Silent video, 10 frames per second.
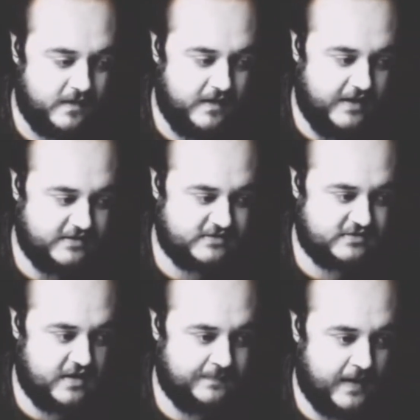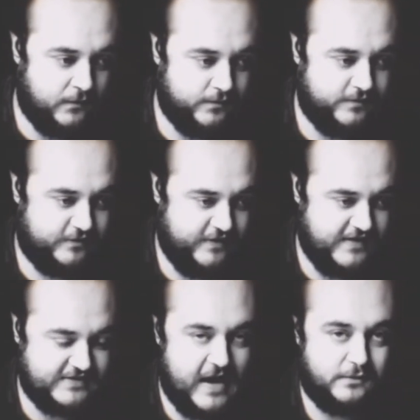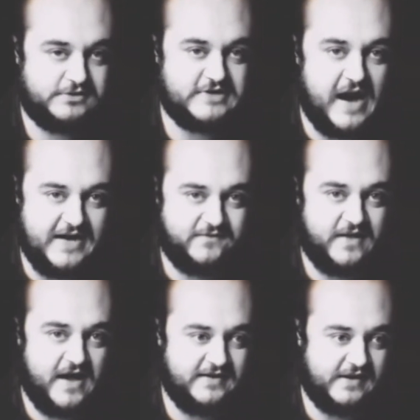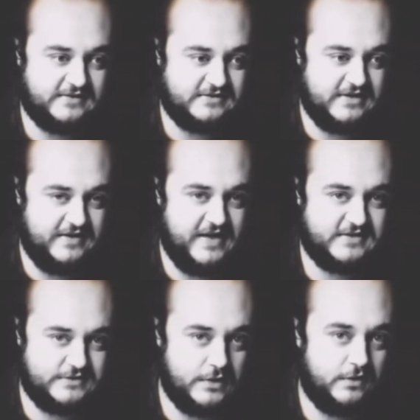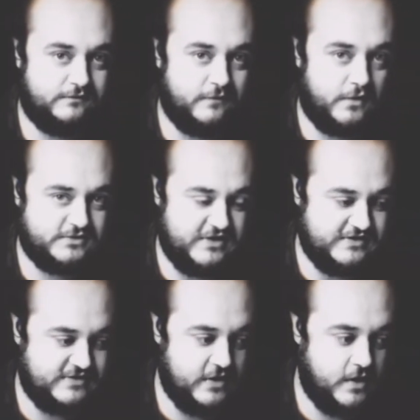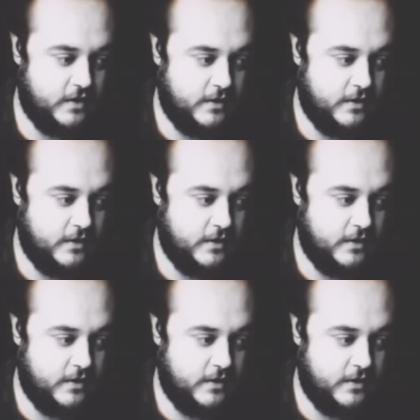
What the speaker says: It's about the things outside of that identity, the external forces that